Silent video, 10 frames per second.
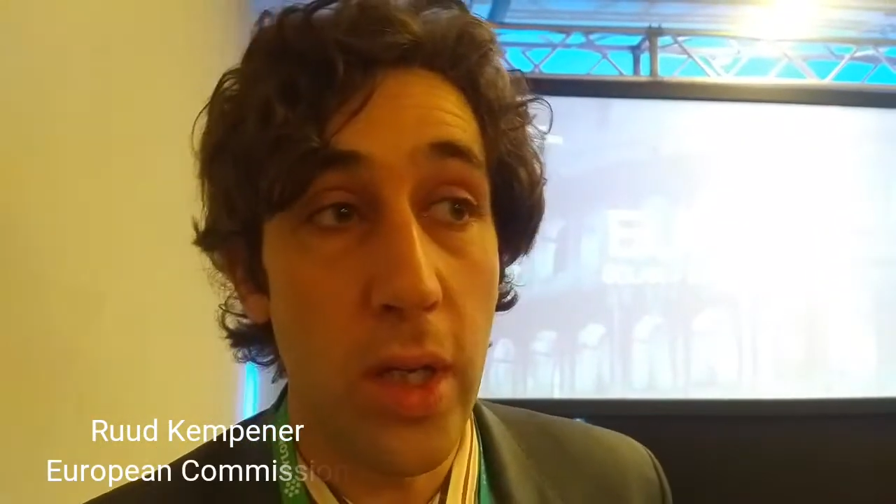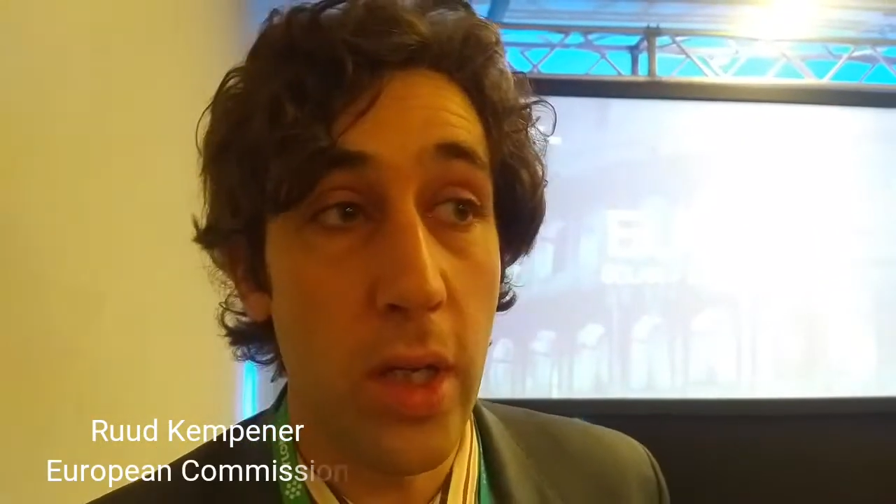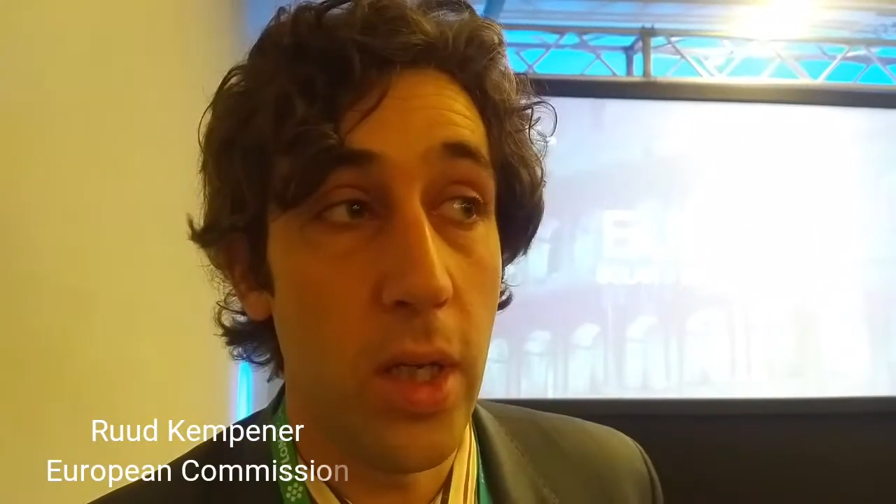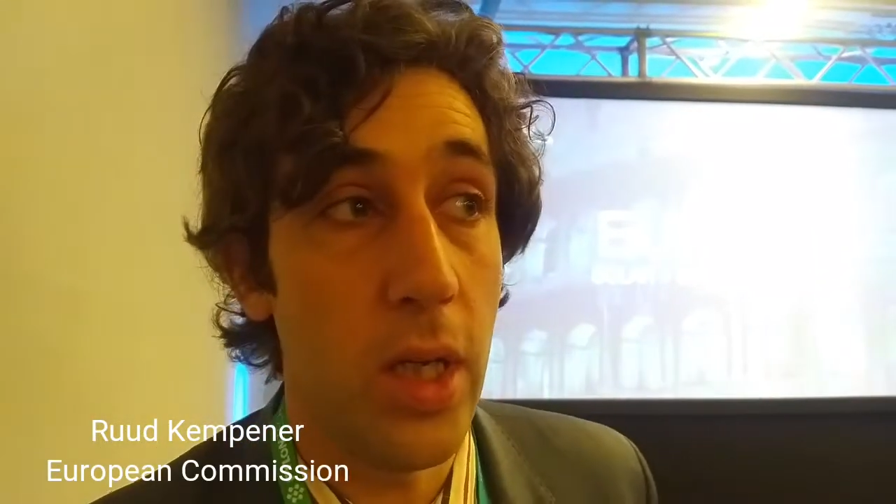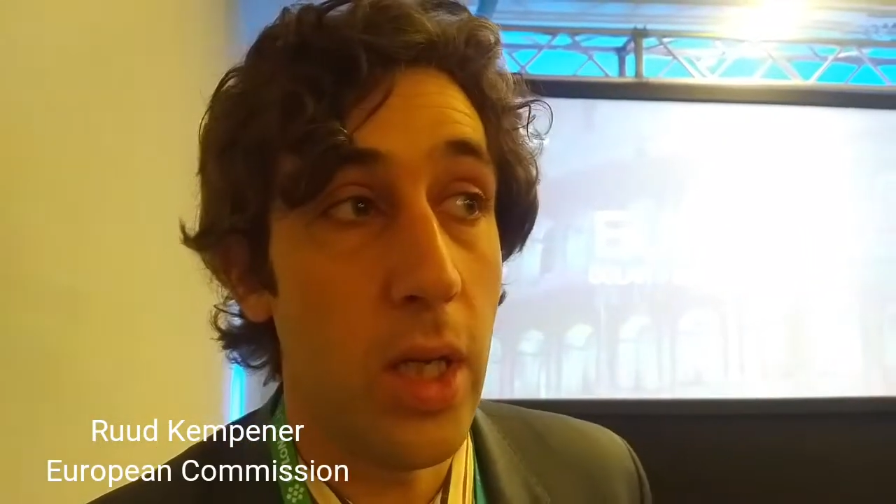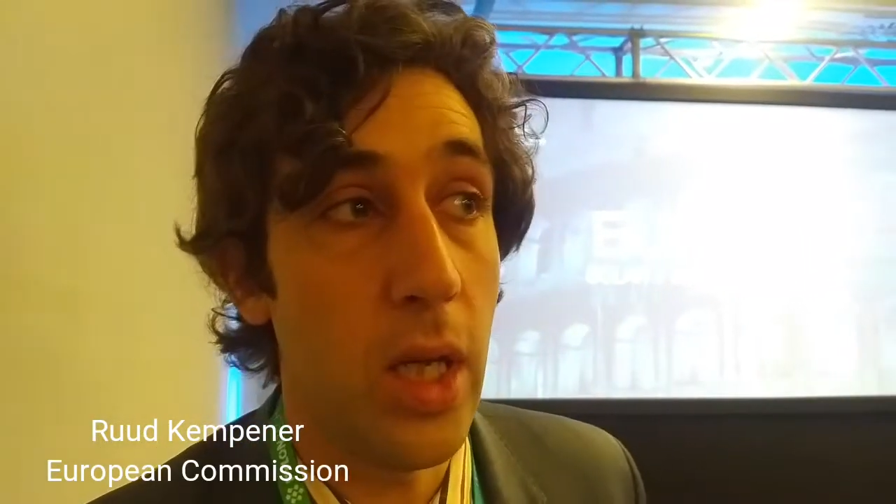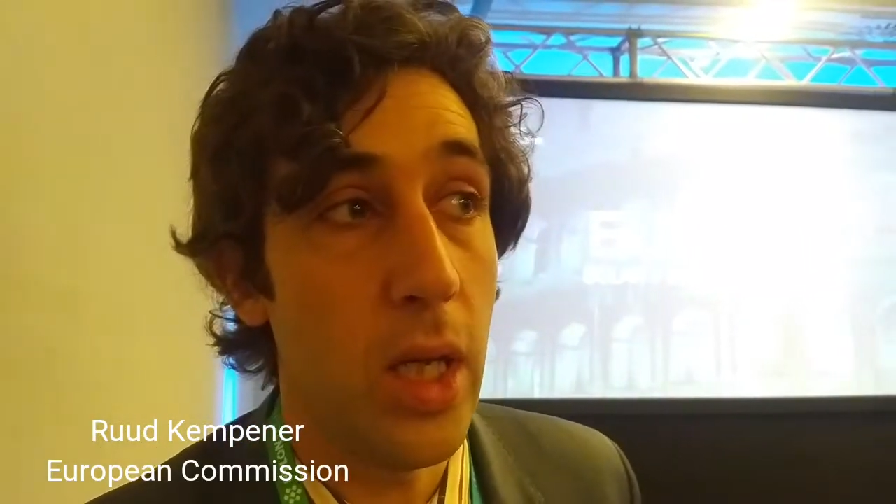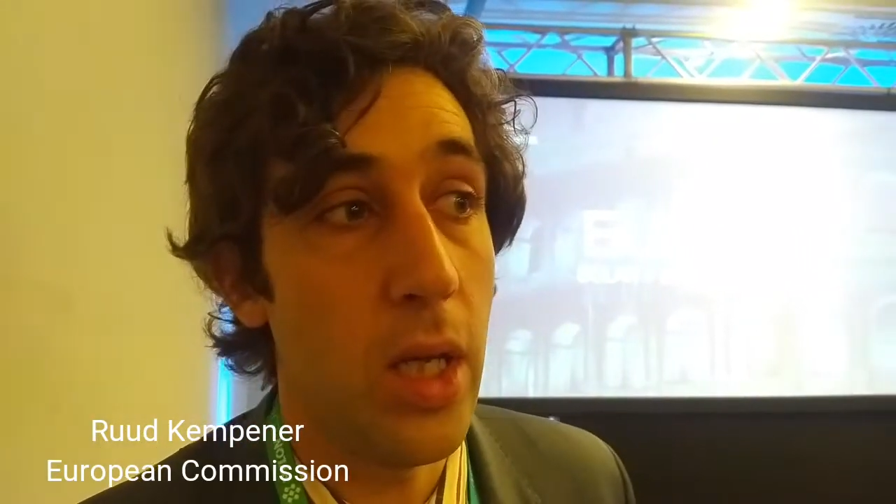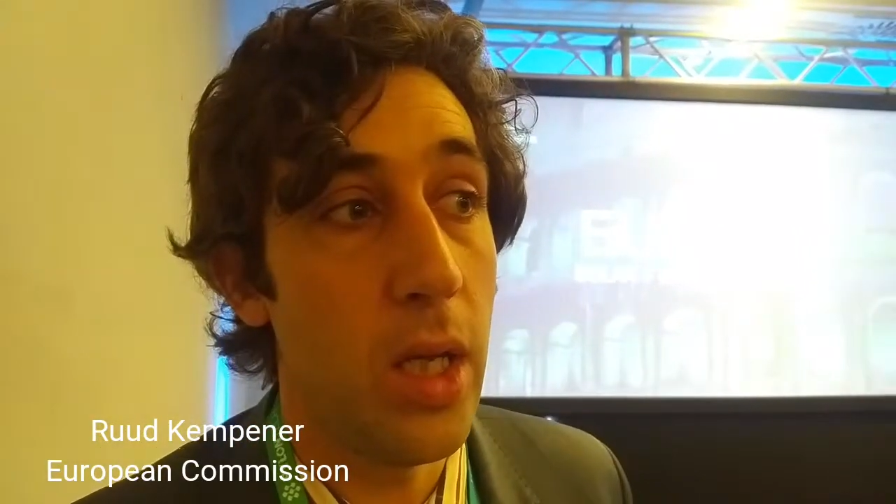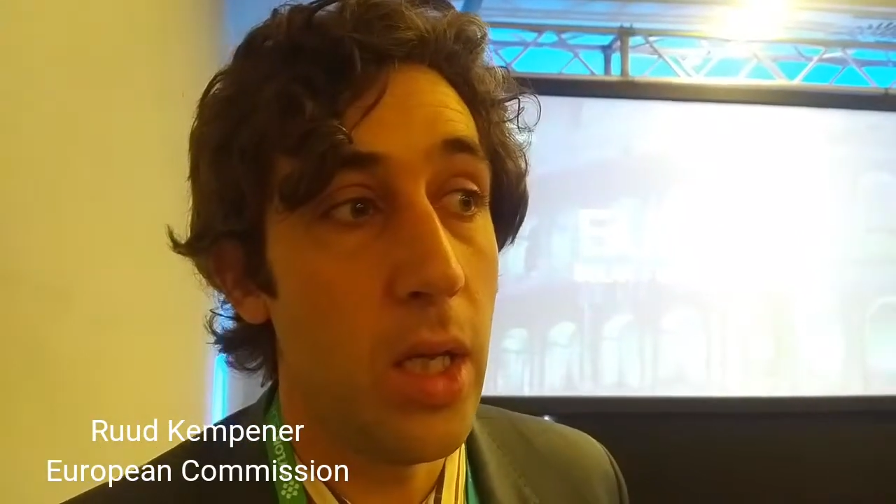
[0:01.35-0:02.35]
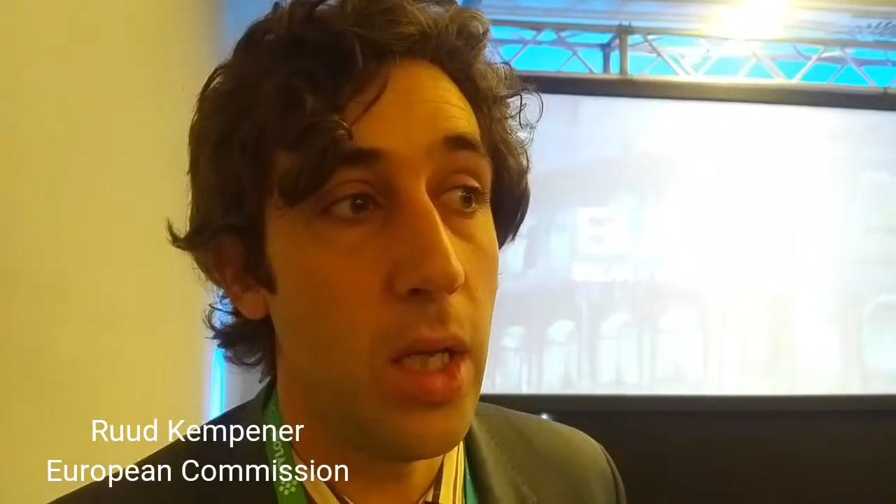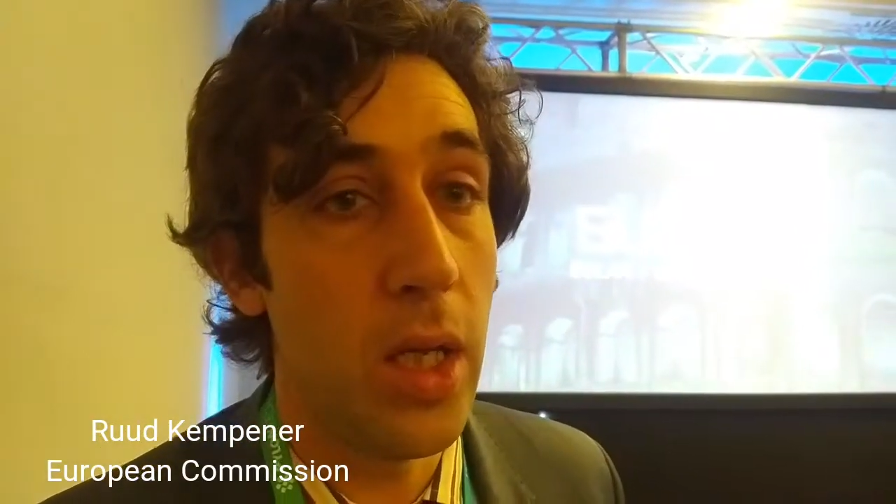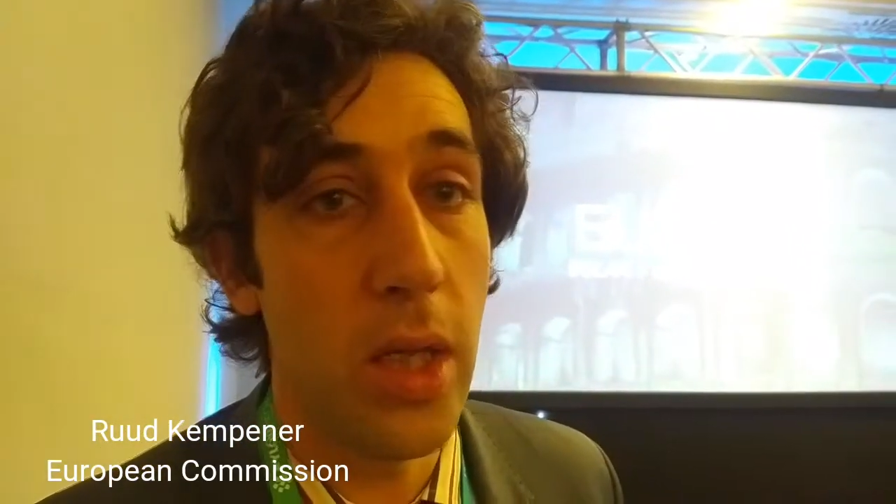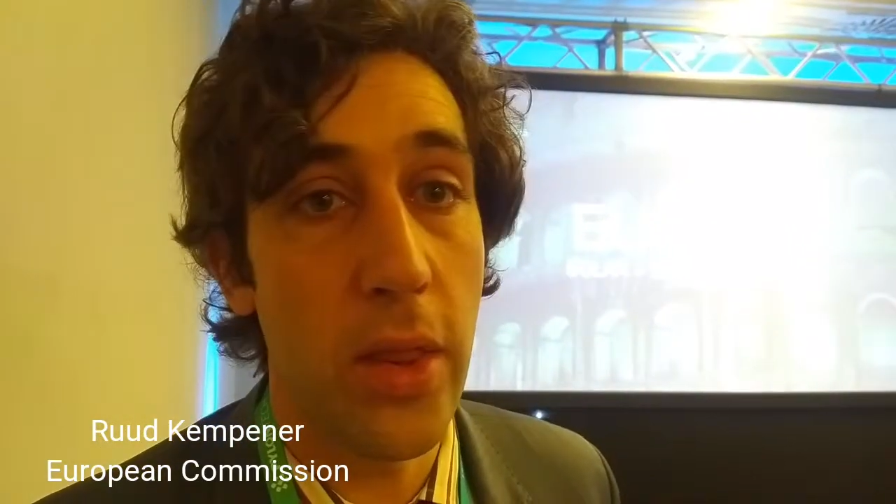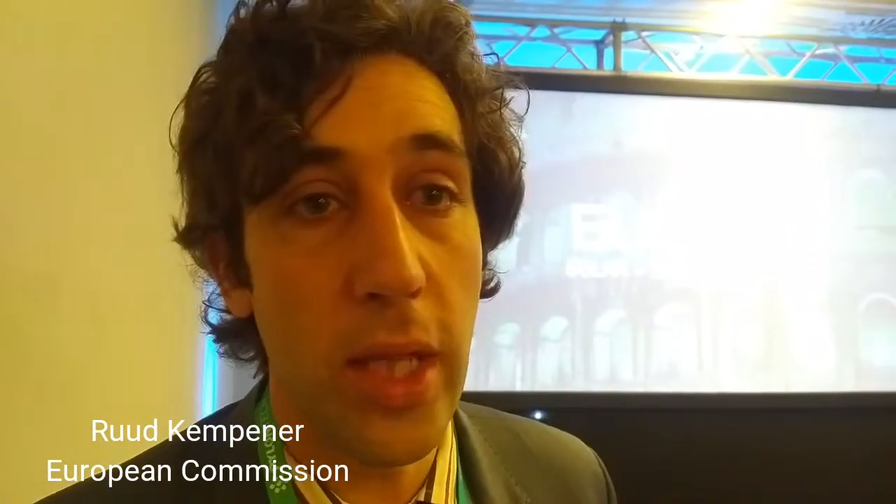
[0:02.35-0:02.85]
the